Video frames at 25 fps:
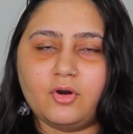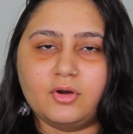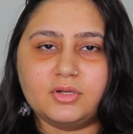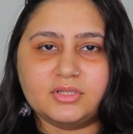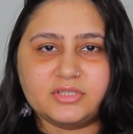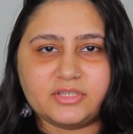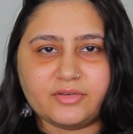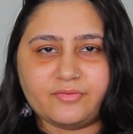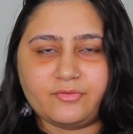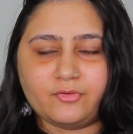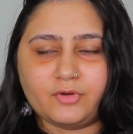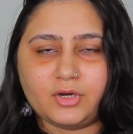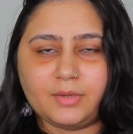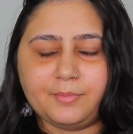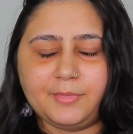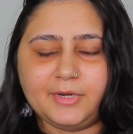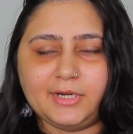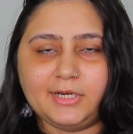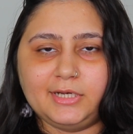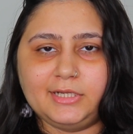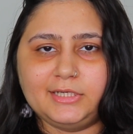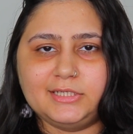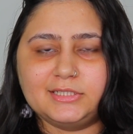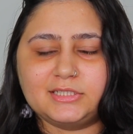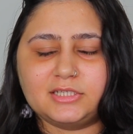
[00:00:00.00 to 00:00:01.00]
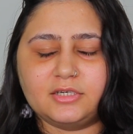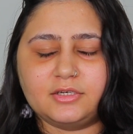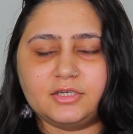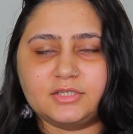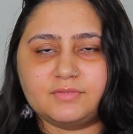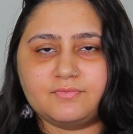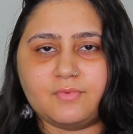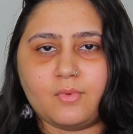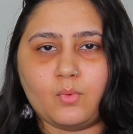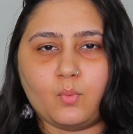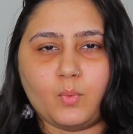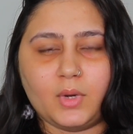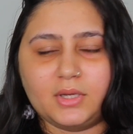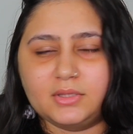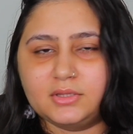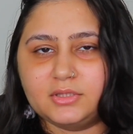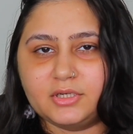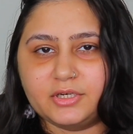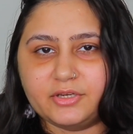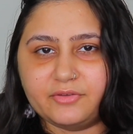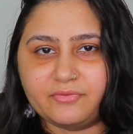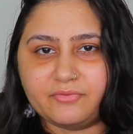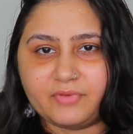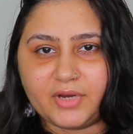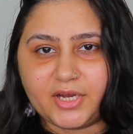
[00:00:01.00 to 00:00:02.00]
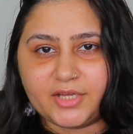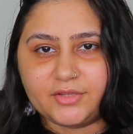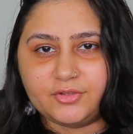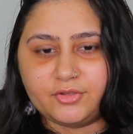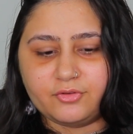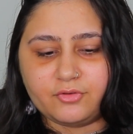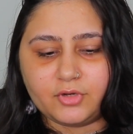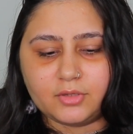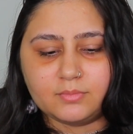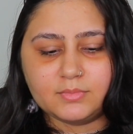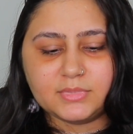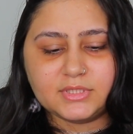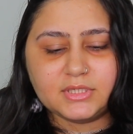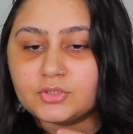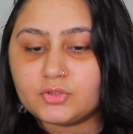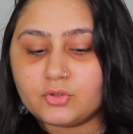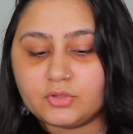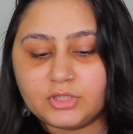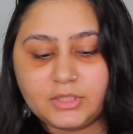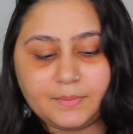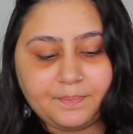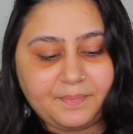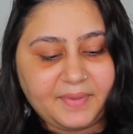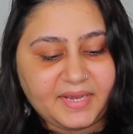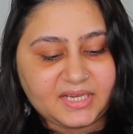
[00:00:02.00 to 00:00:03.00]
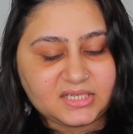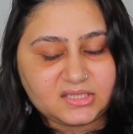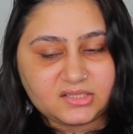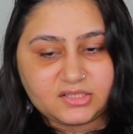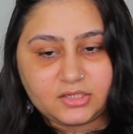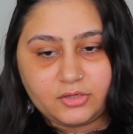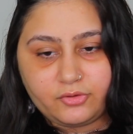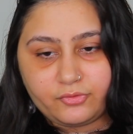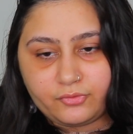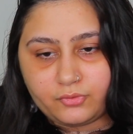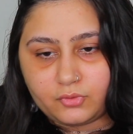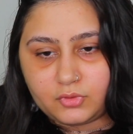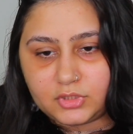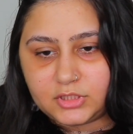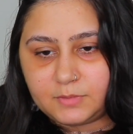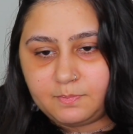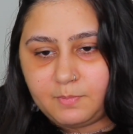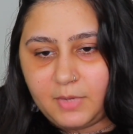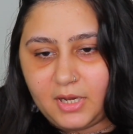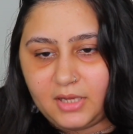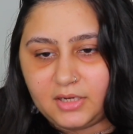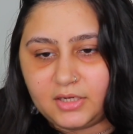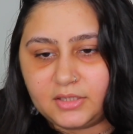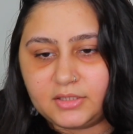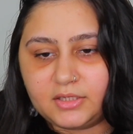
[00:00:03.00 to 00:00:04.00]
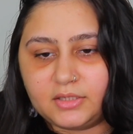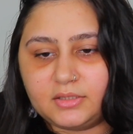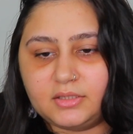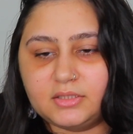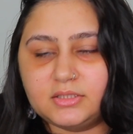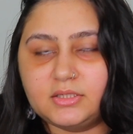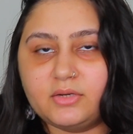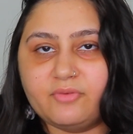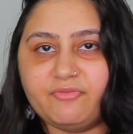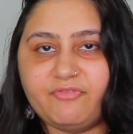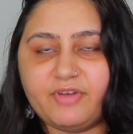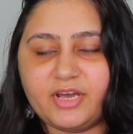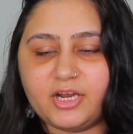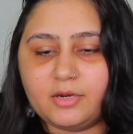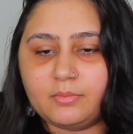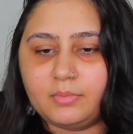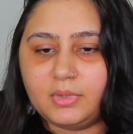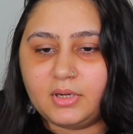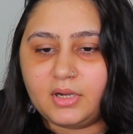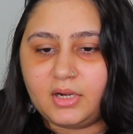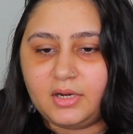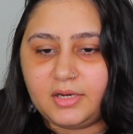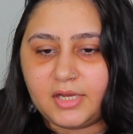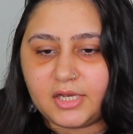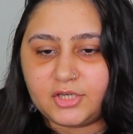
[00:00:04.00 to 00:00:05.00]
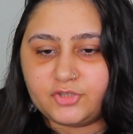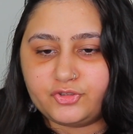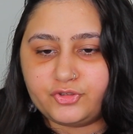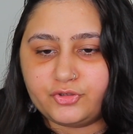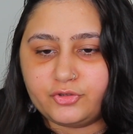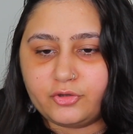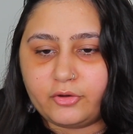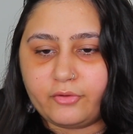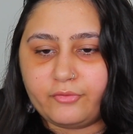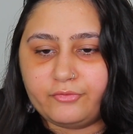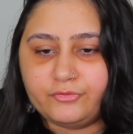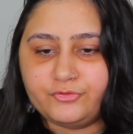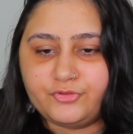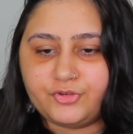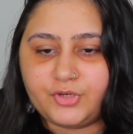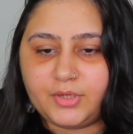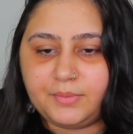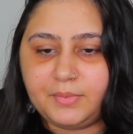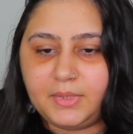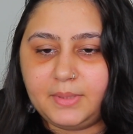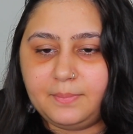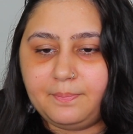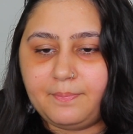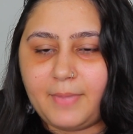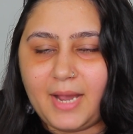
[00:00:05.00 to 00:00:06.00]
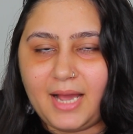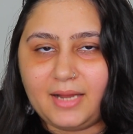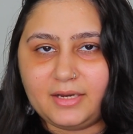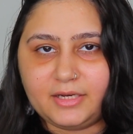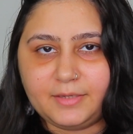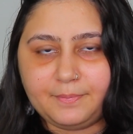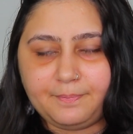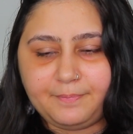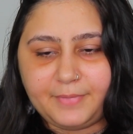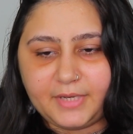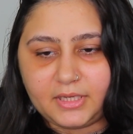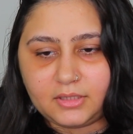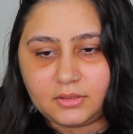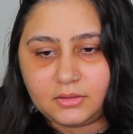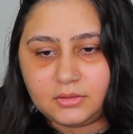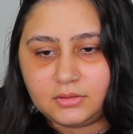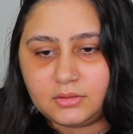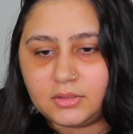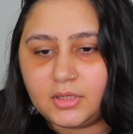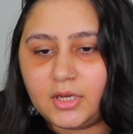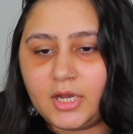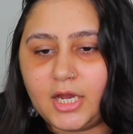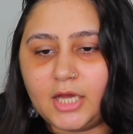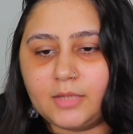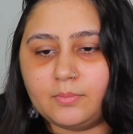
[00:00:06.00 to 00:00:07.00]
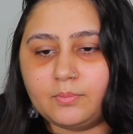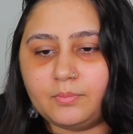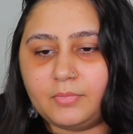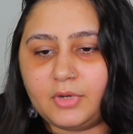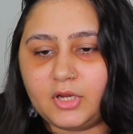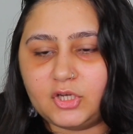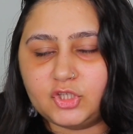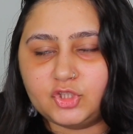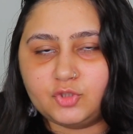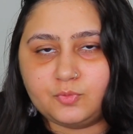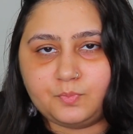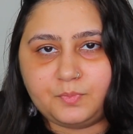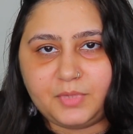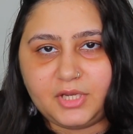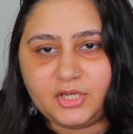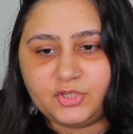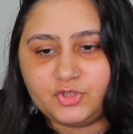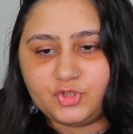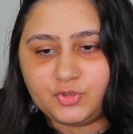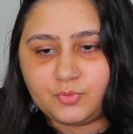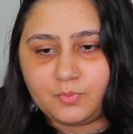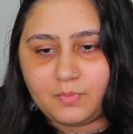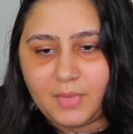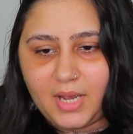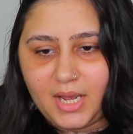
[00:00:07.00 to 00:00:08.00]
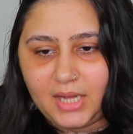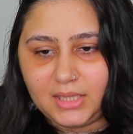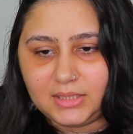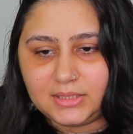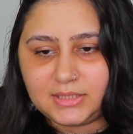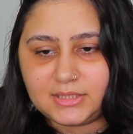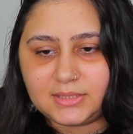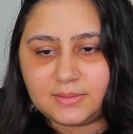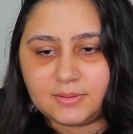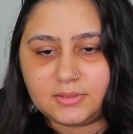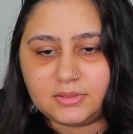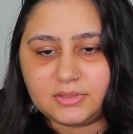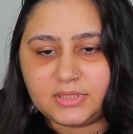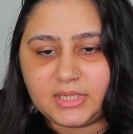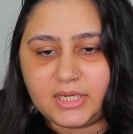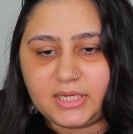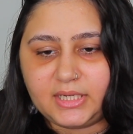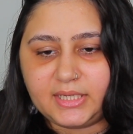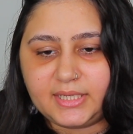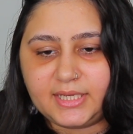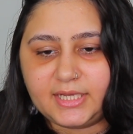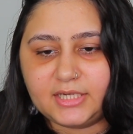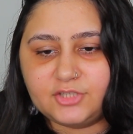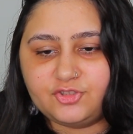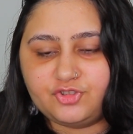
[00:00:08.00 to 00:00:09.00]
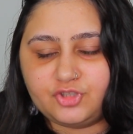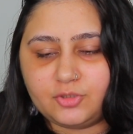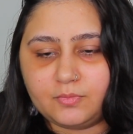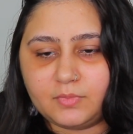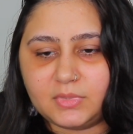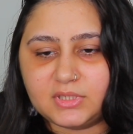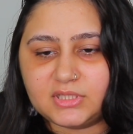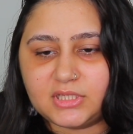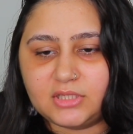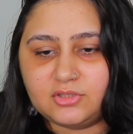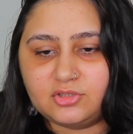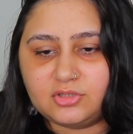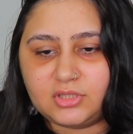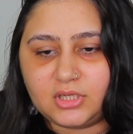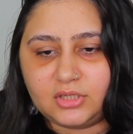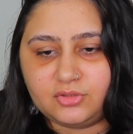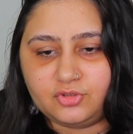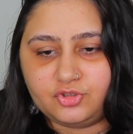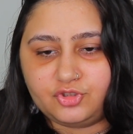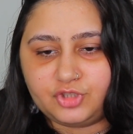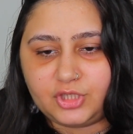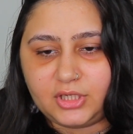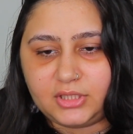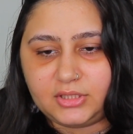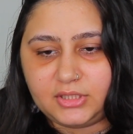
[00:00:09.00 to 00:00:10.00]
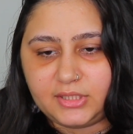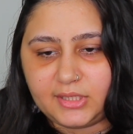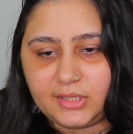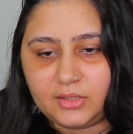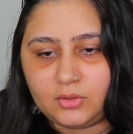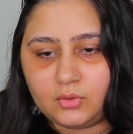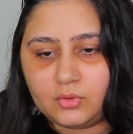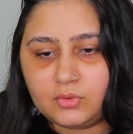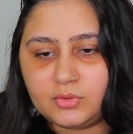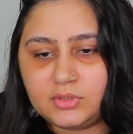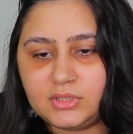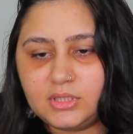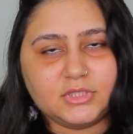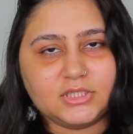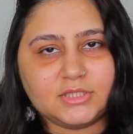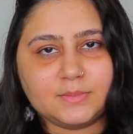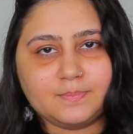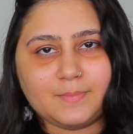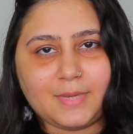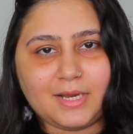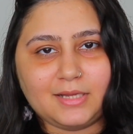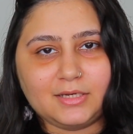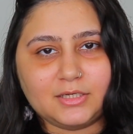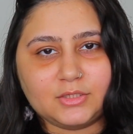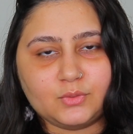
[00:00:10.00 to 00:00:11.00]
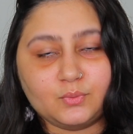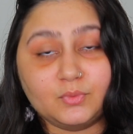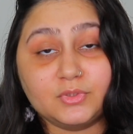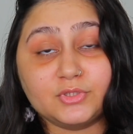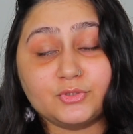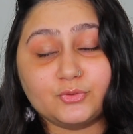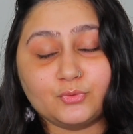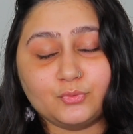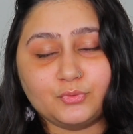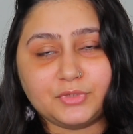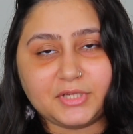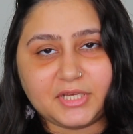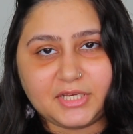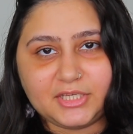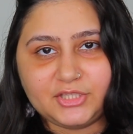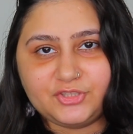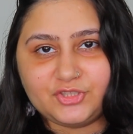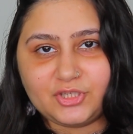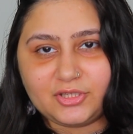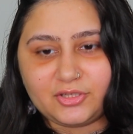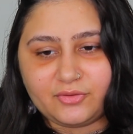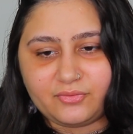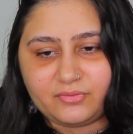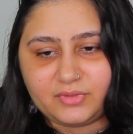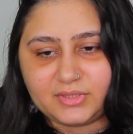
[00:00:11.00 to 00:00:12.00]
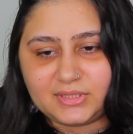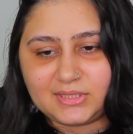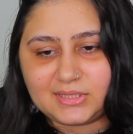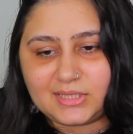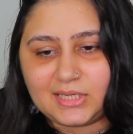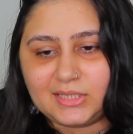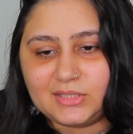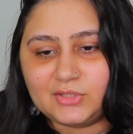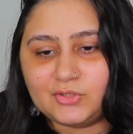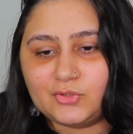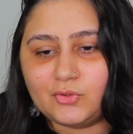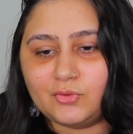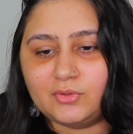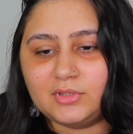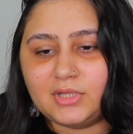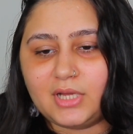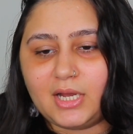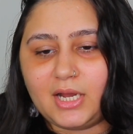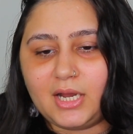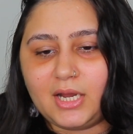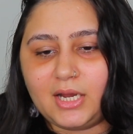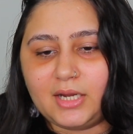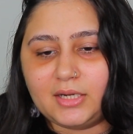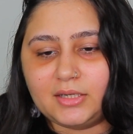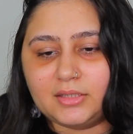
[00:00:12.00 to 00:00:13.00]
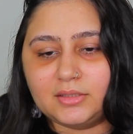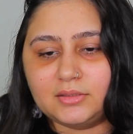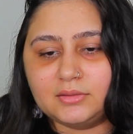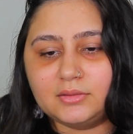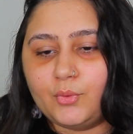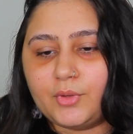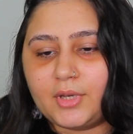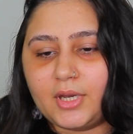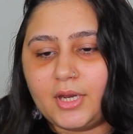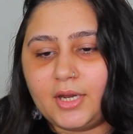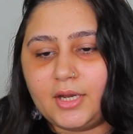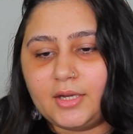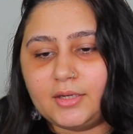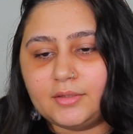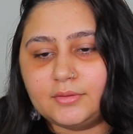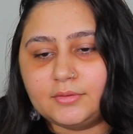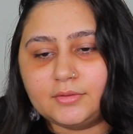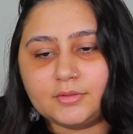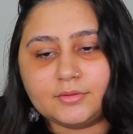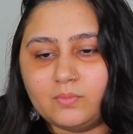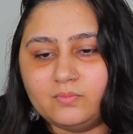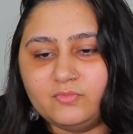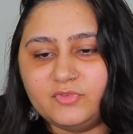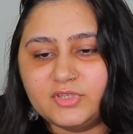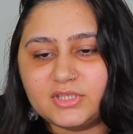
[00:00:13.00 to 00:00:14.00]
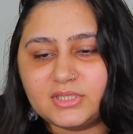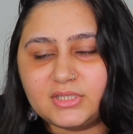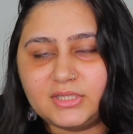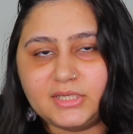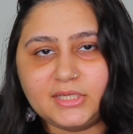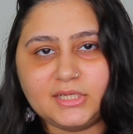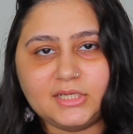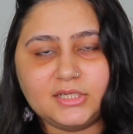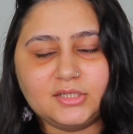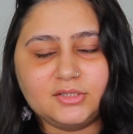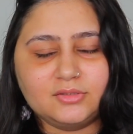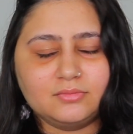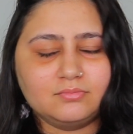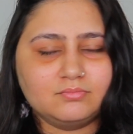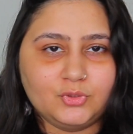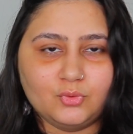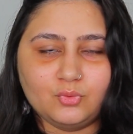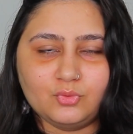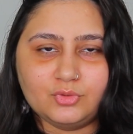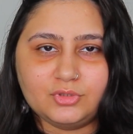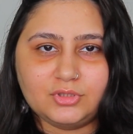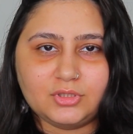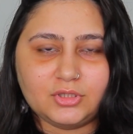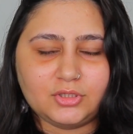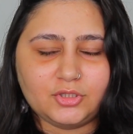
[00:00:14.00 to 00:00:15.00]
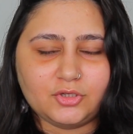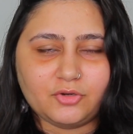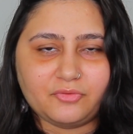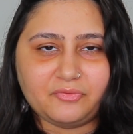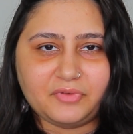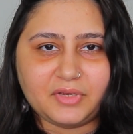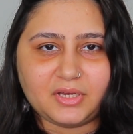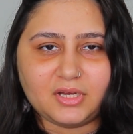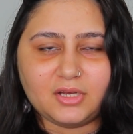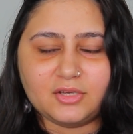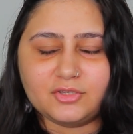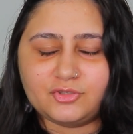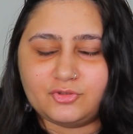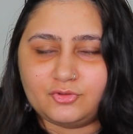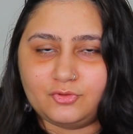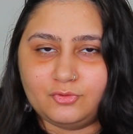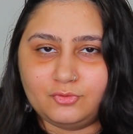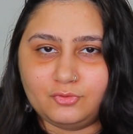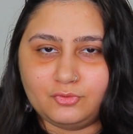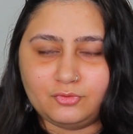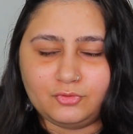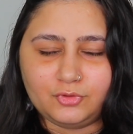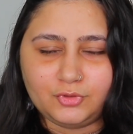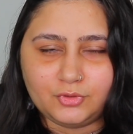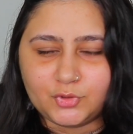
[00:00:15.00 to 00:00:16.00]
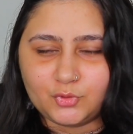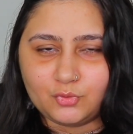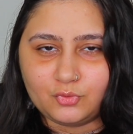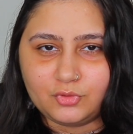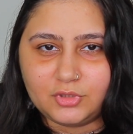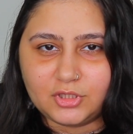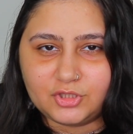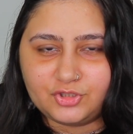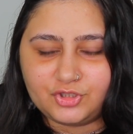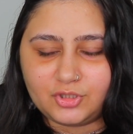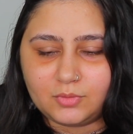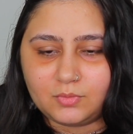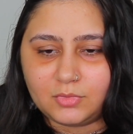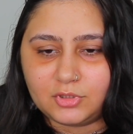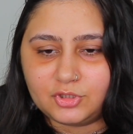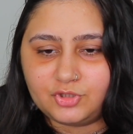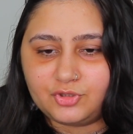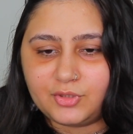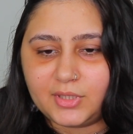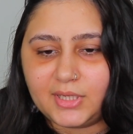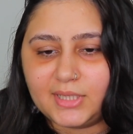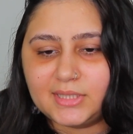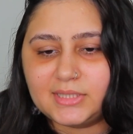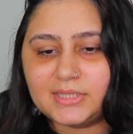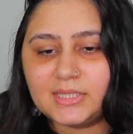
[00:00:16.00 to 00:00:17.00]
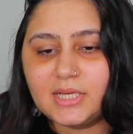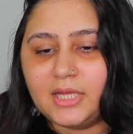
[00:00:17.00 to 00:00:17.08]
on Sephora Middle East it is for 135 dirhams. So the pastel rose palette, it is a wearable collection of dreamy ballet pink and blush peach mattes, delicate shimmers and sunshine yellows. This palette will suit each and every skin tone, and you can obviously use your fingers to do the shimmer shades.